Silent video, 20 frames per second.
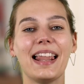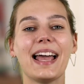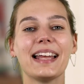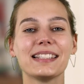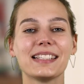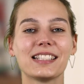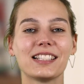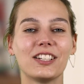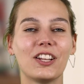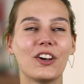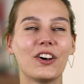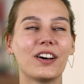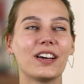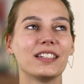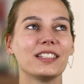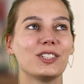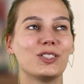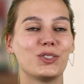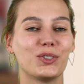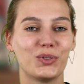Let's
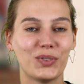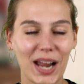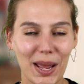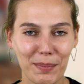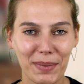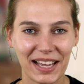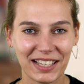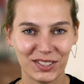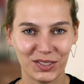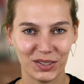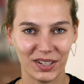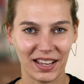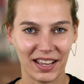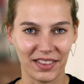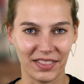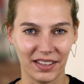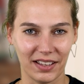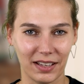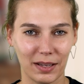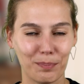learn grammar
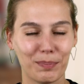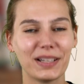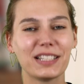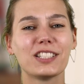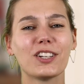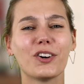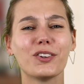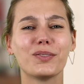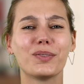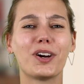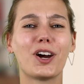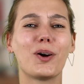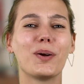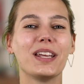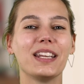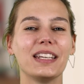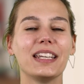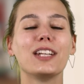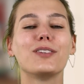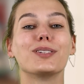together. But don't
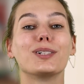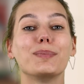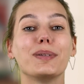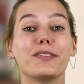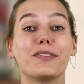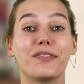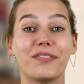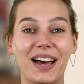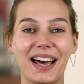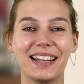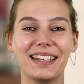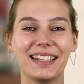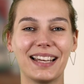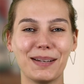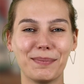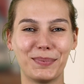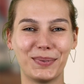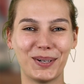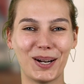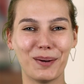worry, it will be fun,
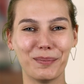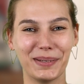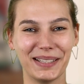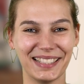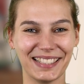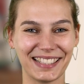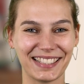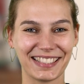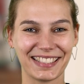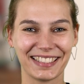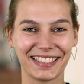I promise.